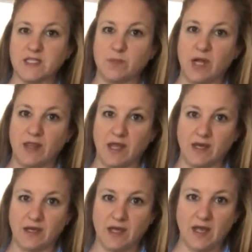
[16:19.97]
spray
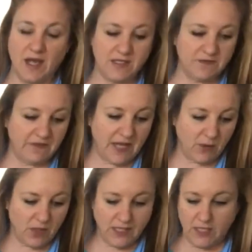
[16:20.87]
that has
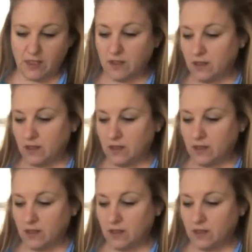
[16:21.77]
flour in it.